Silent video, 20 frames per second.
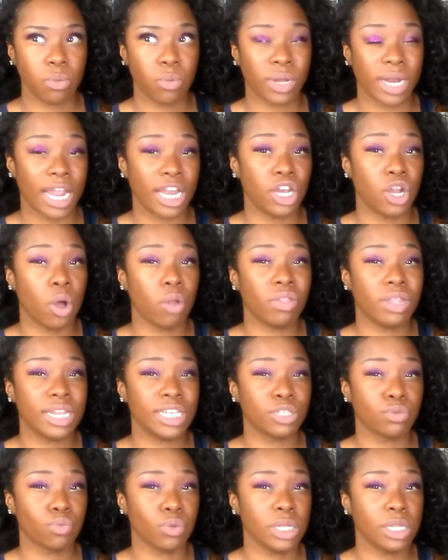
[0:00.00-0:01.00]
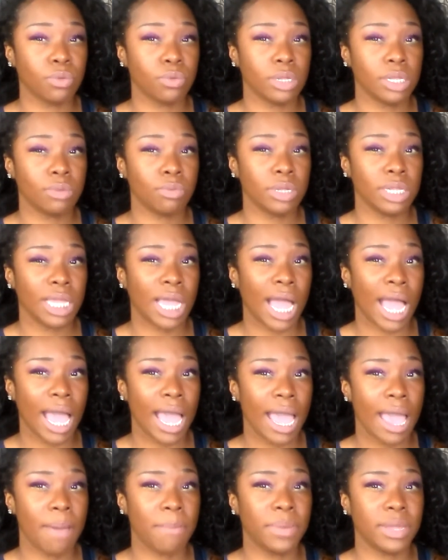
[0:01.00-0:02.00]
when I know that it's really, really, really
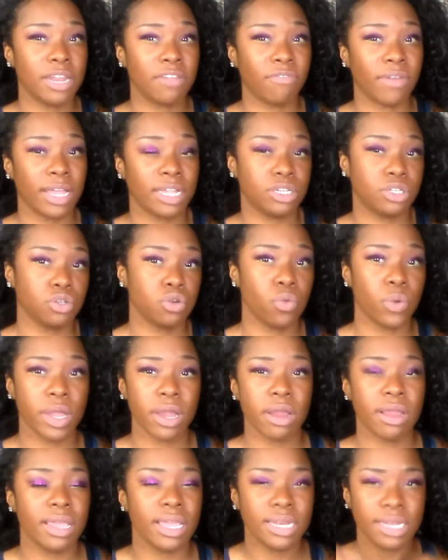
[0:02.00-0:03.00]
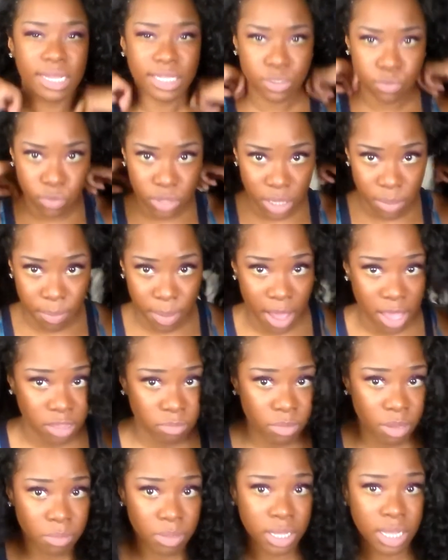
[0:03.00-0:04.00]
hot. But if I do wear it, it doesn't really
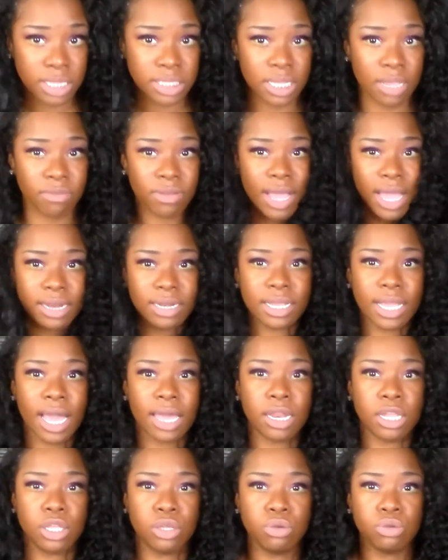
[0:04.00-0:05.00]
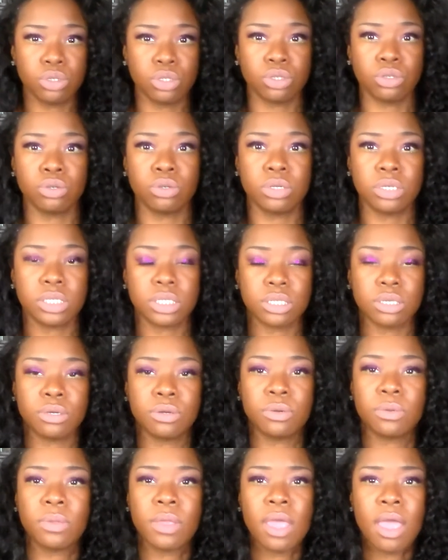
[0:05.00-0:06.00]
bother me because I've gotten kind of used to it.
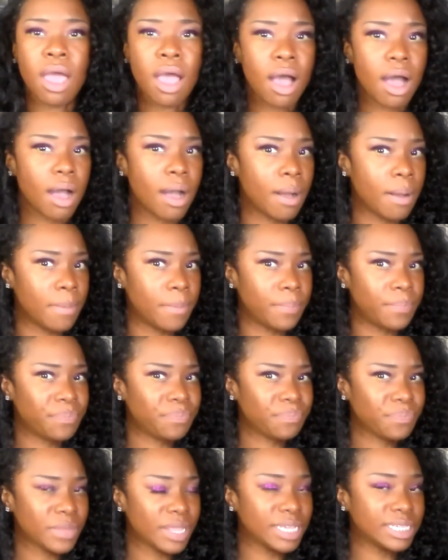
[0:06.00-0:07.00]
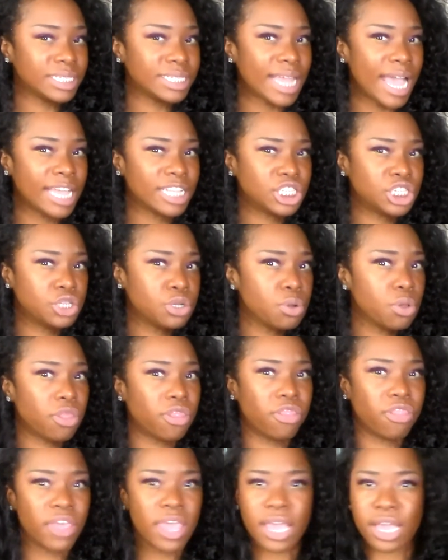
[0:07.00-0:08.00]
So, um, it's not too
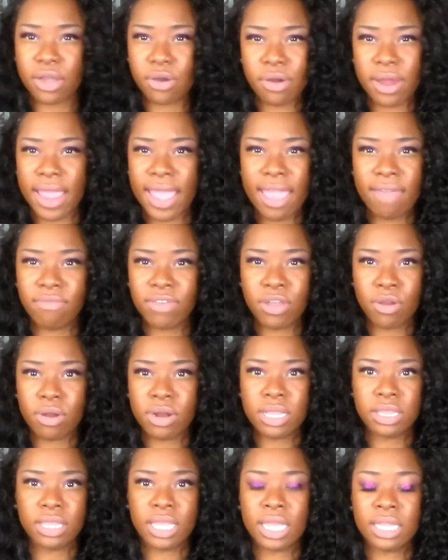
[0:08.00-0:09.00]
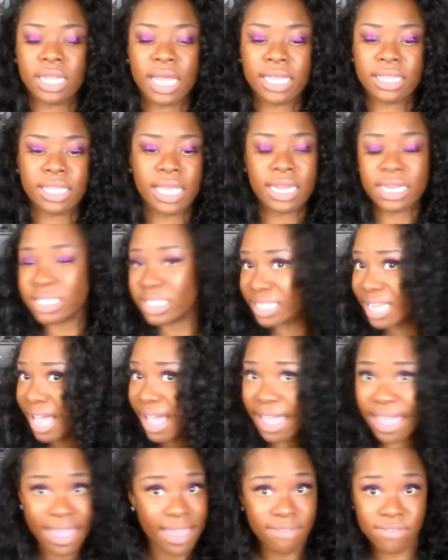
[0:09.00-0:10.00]
thick or heavy or anything like that it's
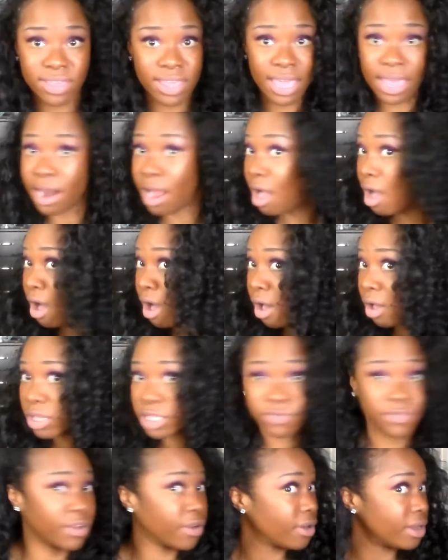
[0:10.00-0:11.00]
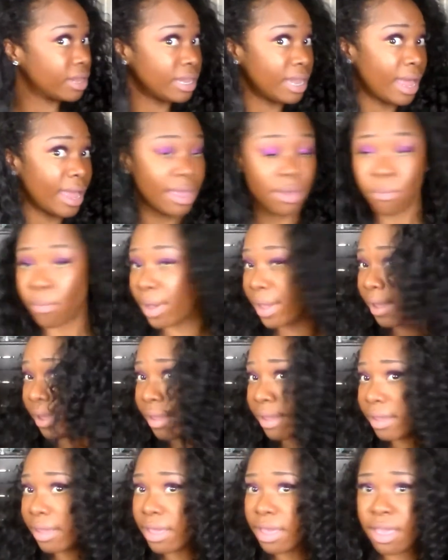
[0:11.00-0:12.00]
not heavy at all it's very
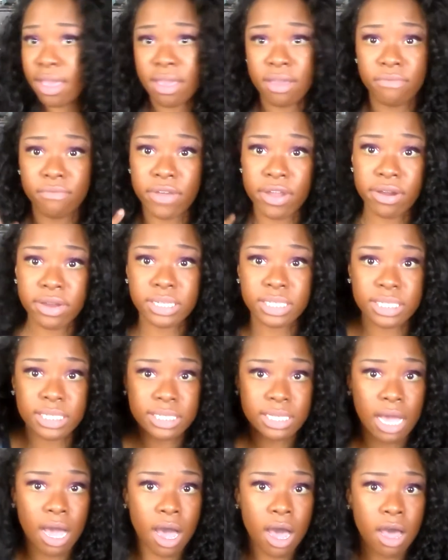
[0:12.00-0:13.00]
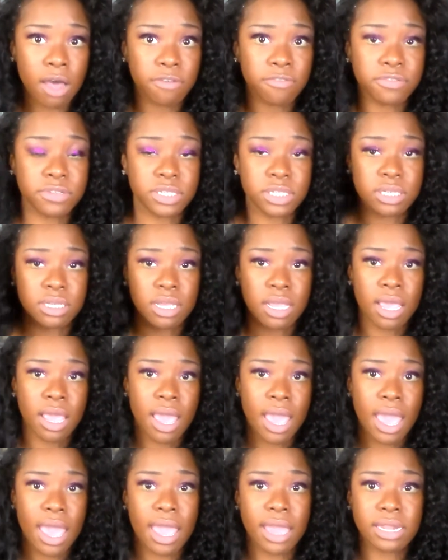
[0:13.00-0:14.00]
lightweight very soft
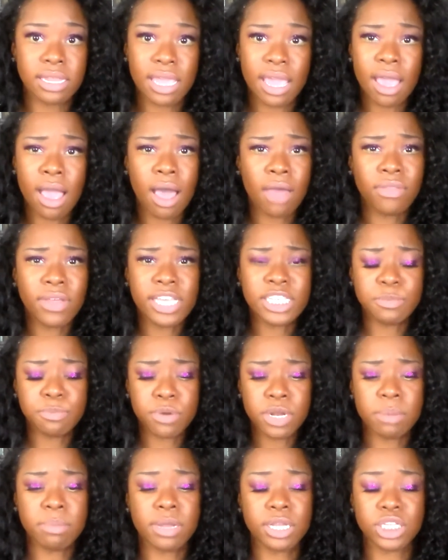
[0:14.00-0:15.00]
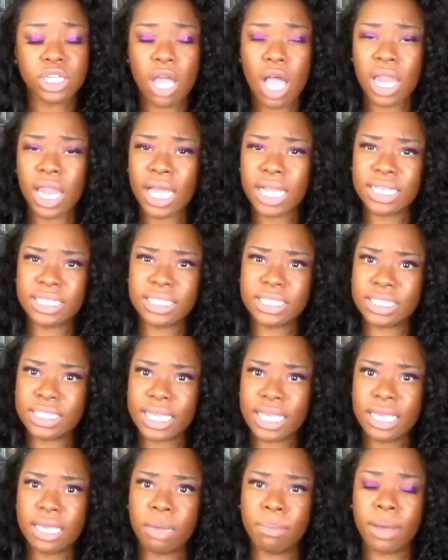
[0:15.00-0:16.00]
and yeah that's pretty much all i can
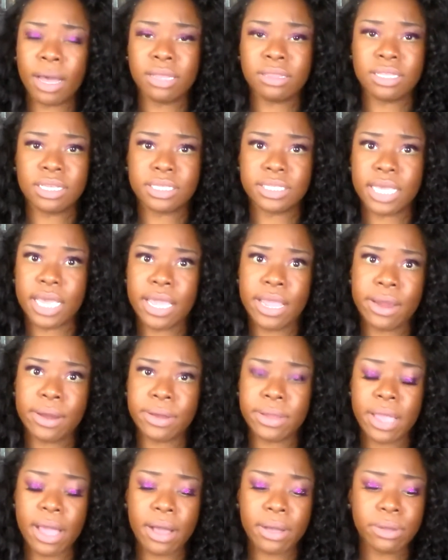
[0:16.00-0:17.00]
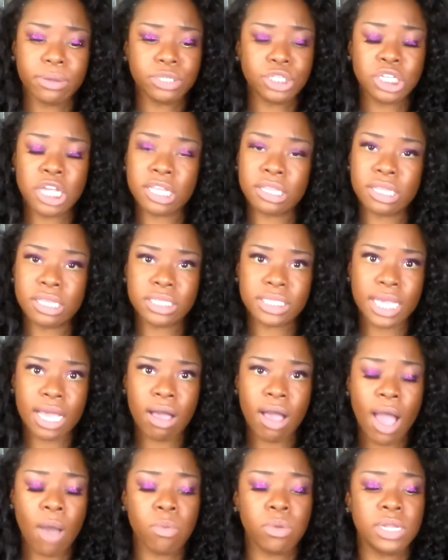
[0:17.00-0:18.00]
say about this hair y'all go check this
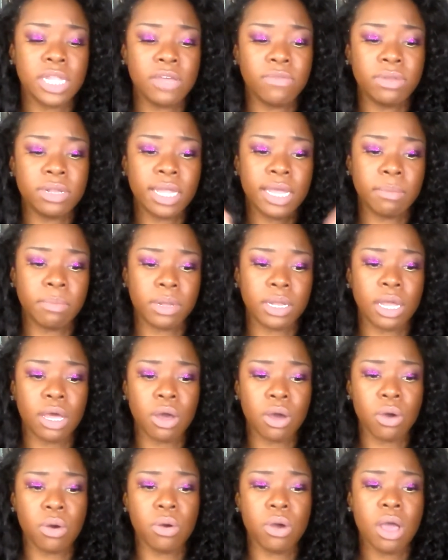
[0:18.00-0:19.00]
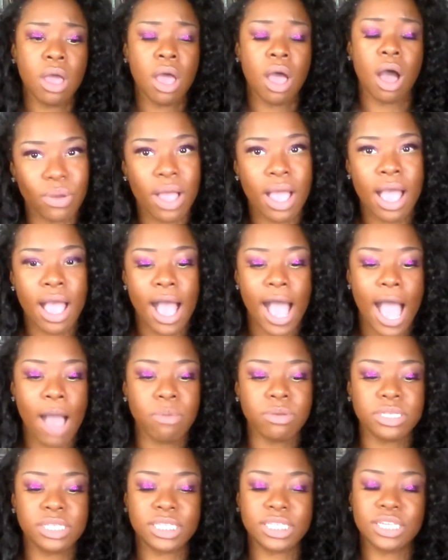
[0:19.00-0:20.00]
out i will leave a link below so
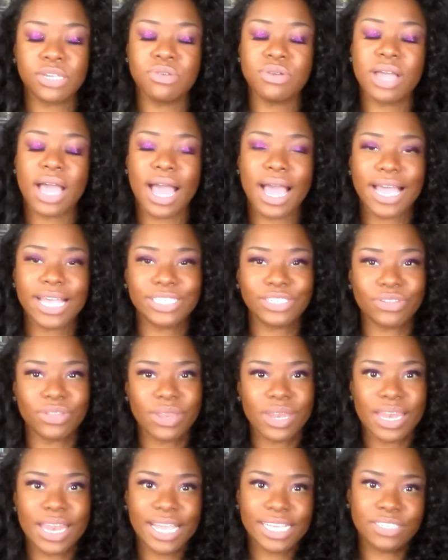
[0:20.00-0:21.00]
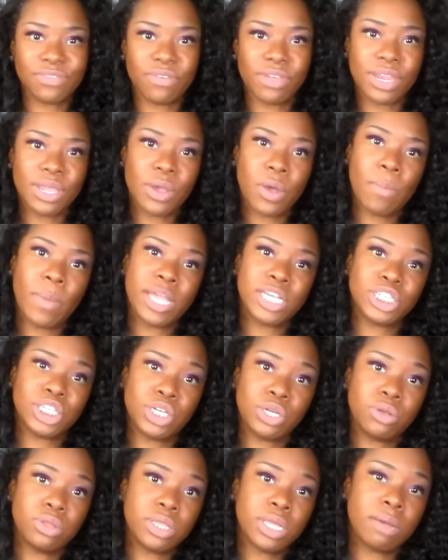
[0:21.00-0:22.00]
i will see you guys on the next video make
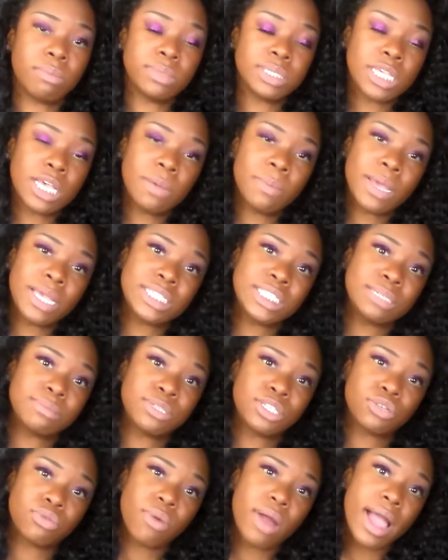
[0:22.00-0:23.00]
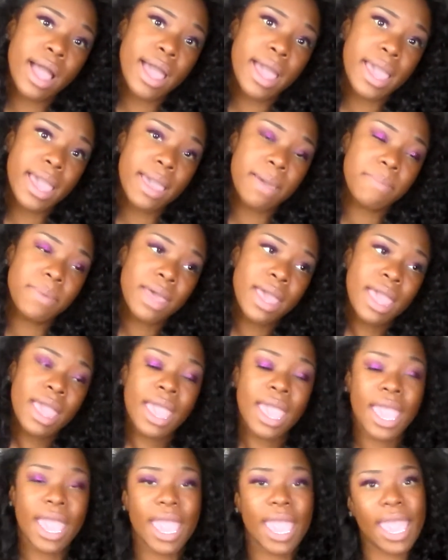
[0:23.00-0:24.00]
sure you thumbs up and subscribe
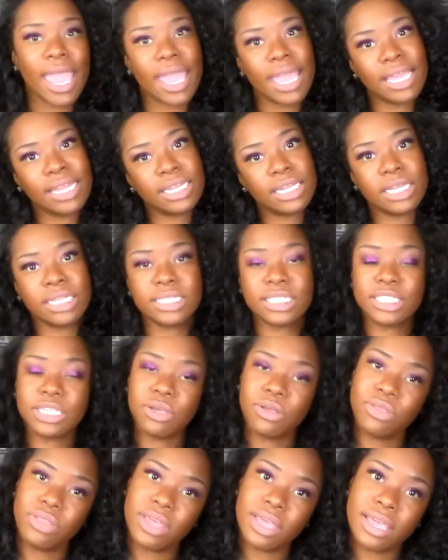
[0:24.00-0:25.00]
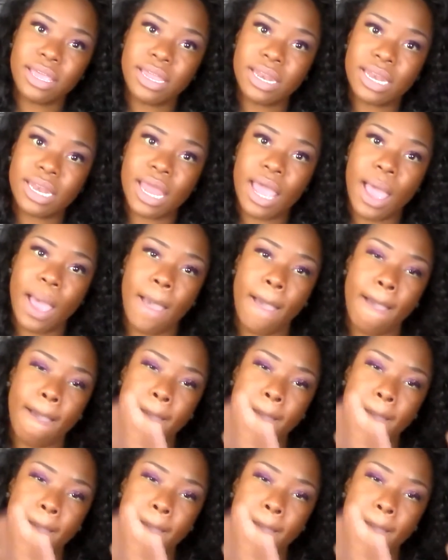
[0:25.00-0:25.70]
and until then